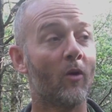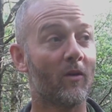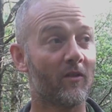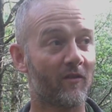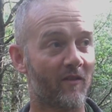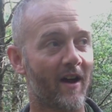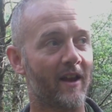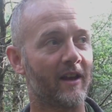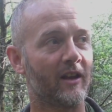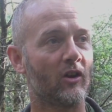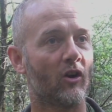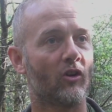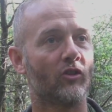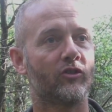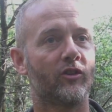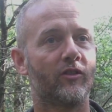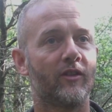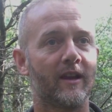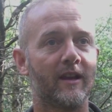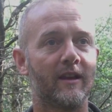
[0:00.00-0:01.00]
We finally got
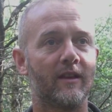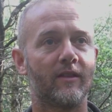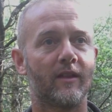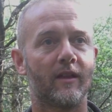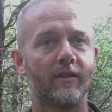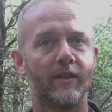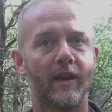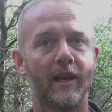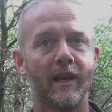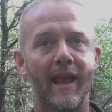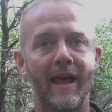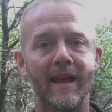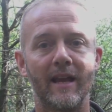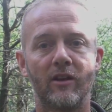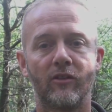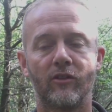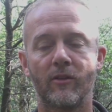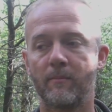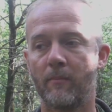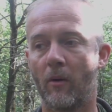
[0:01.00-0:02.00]
to the, the, the
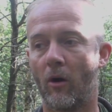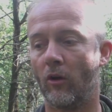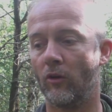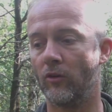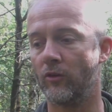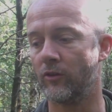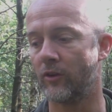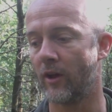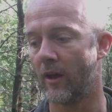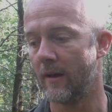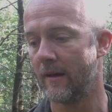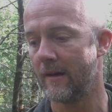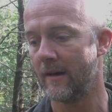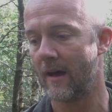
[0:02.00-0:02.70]
lake, the pond,